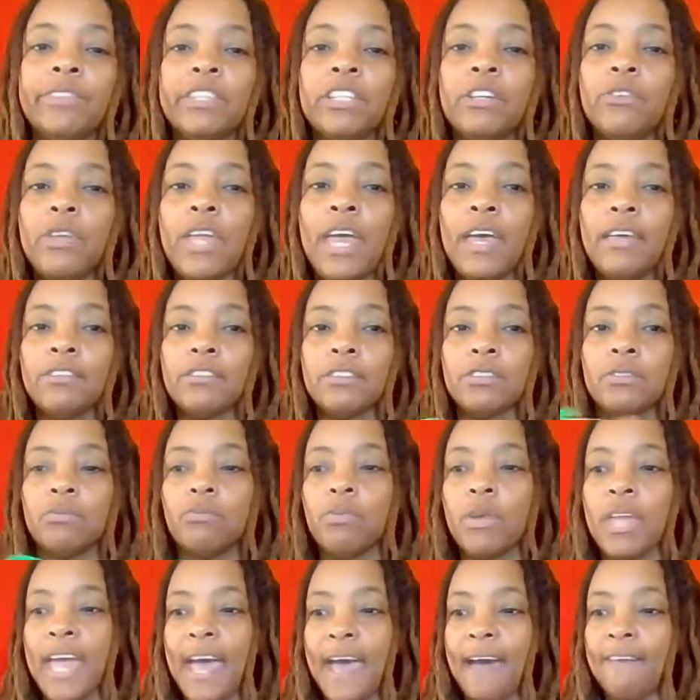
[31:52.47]
So
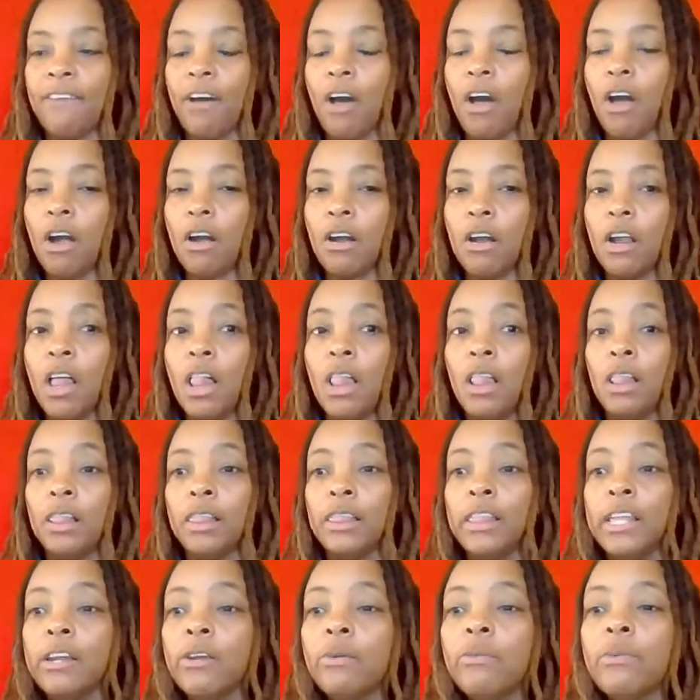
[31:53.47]
yes, we have our
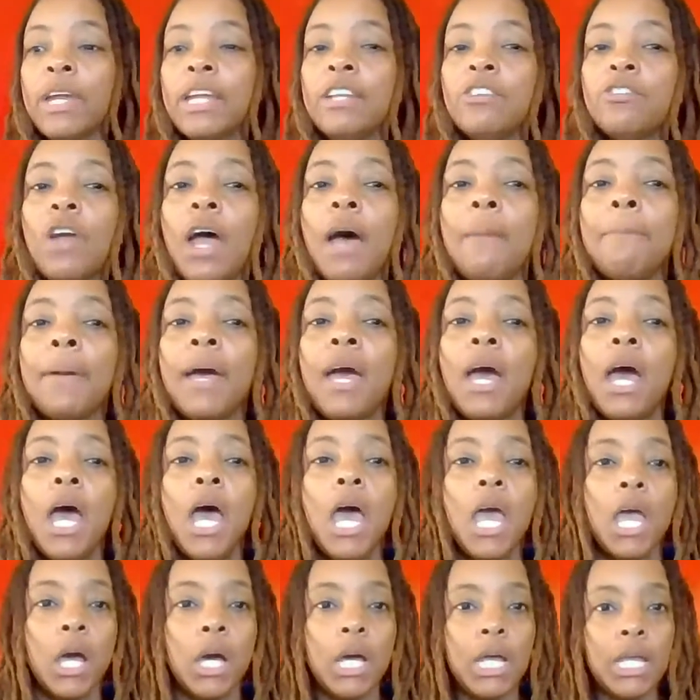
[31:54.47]
little raindrop
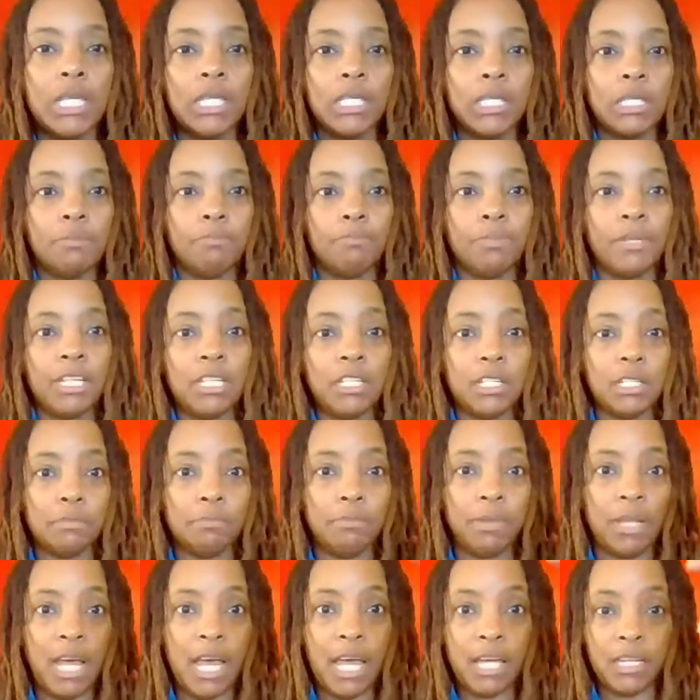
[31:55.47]
going splish,
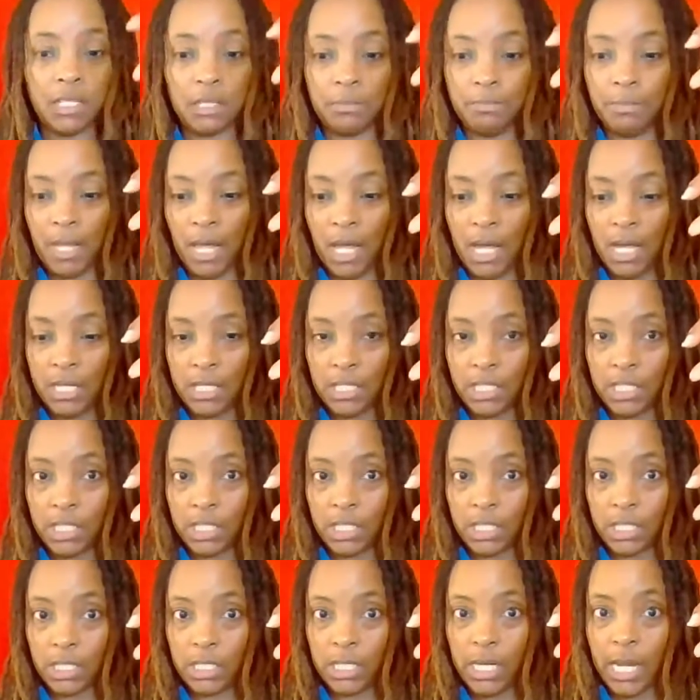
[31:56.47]
splash,
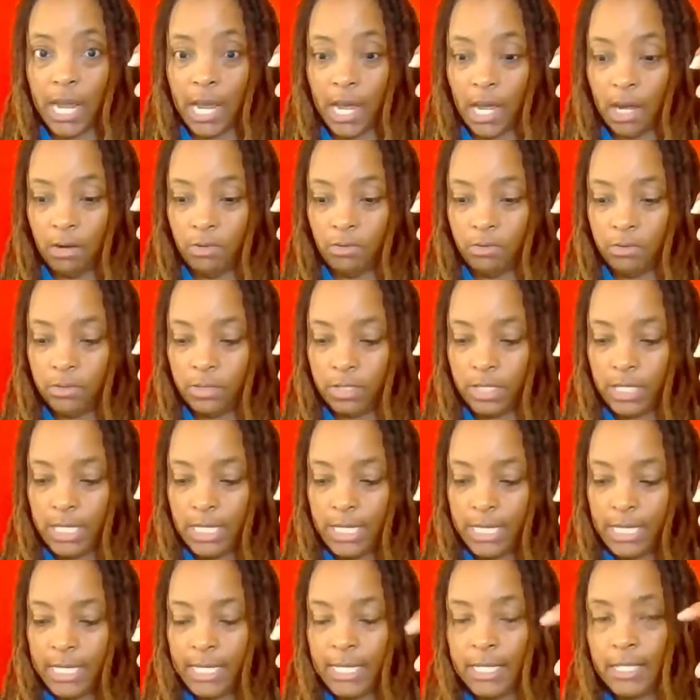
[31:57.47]
splash. Now
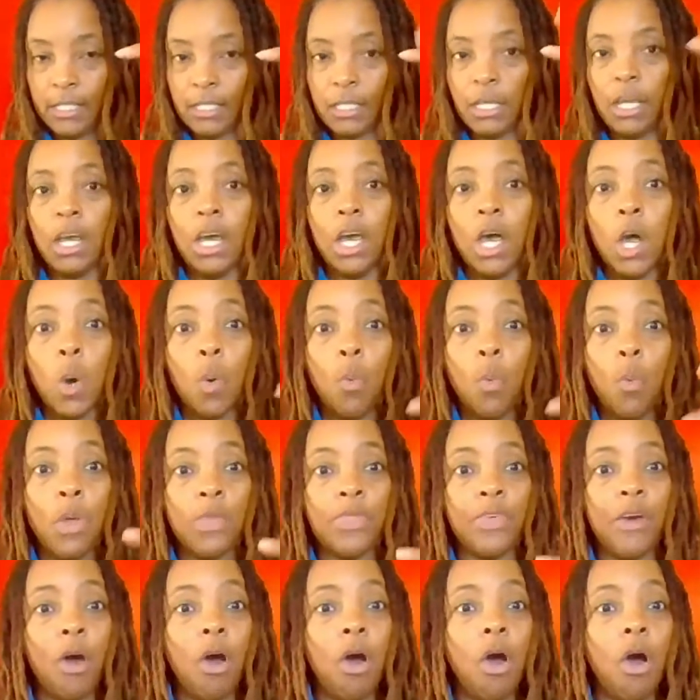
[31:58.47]
he's
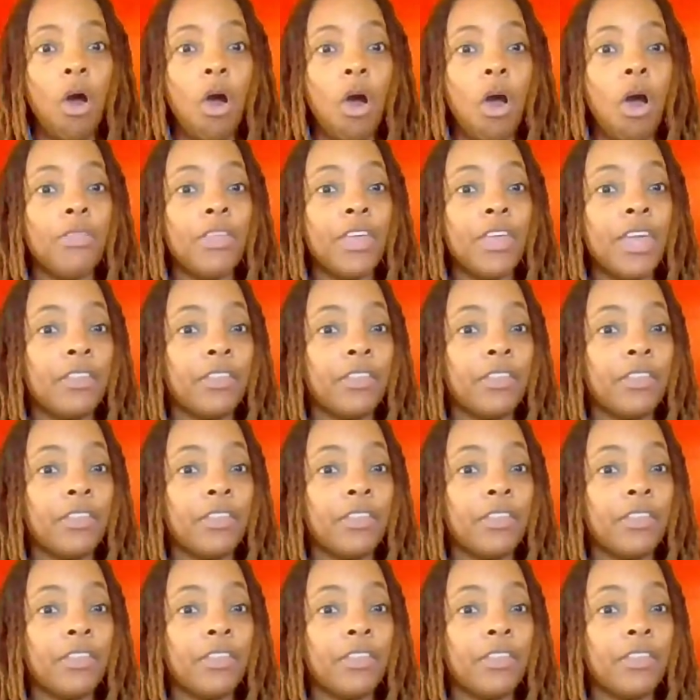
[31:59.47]
with all